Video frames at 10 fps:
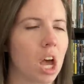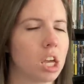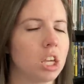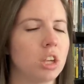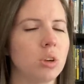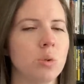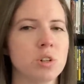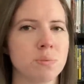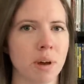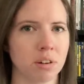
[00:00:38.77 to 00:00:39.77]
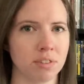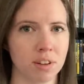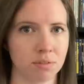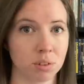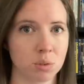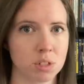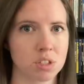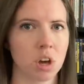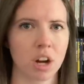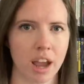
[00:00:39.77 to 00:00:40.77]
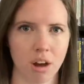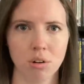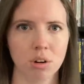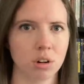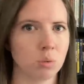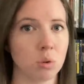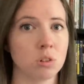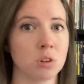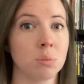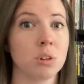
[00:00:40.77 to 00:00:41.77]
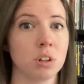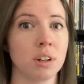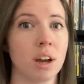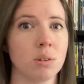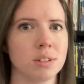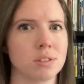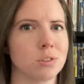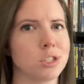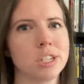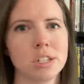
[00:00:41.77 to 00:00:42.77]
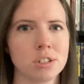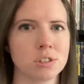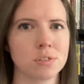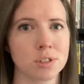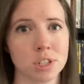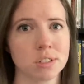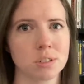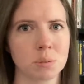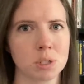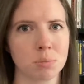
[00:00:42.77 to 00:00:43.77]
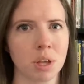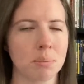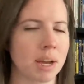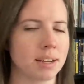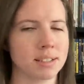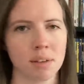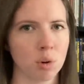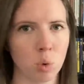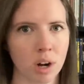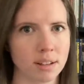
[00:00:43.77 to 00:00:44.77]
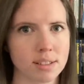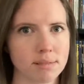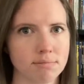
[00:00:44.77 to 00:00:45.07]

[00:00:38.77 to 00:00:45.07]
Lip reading: a huge amount of influence on how her wardrobe turned out, and so she deserves just as much blame as everyone else.